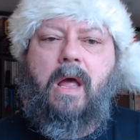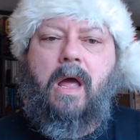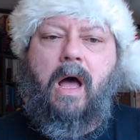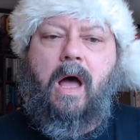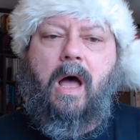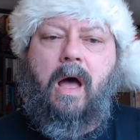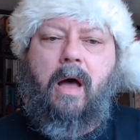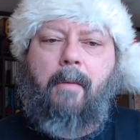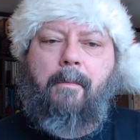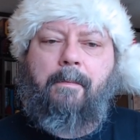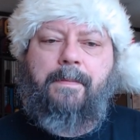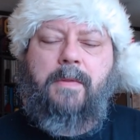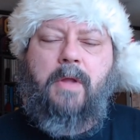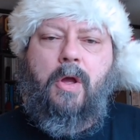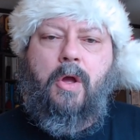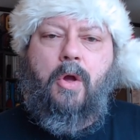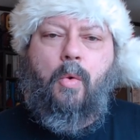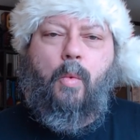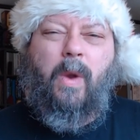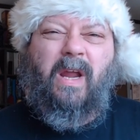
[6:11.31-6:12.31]
Um,
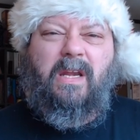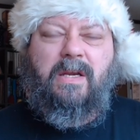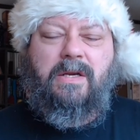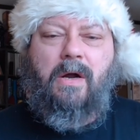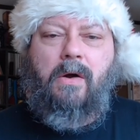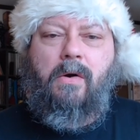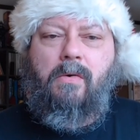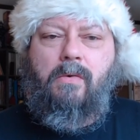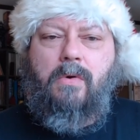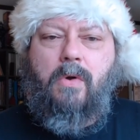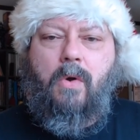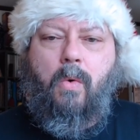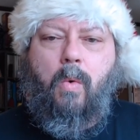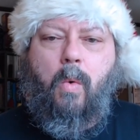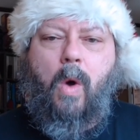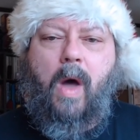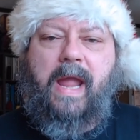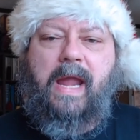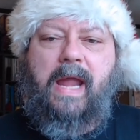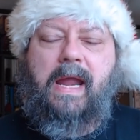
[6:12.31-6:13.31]
we don't
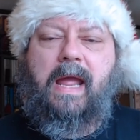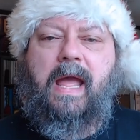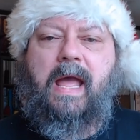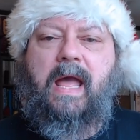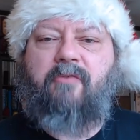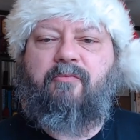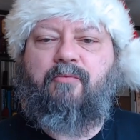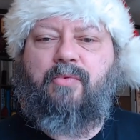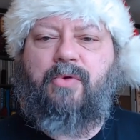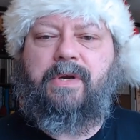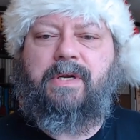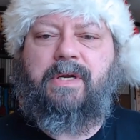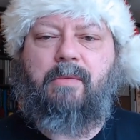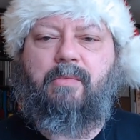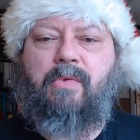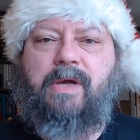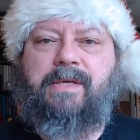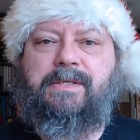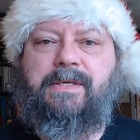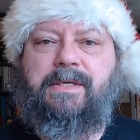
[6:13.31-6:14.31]
quite have printing
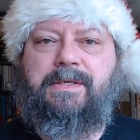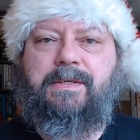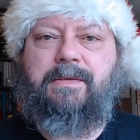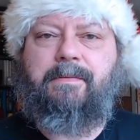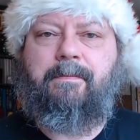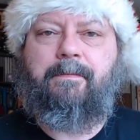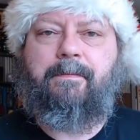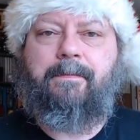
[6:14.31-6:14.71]
presses.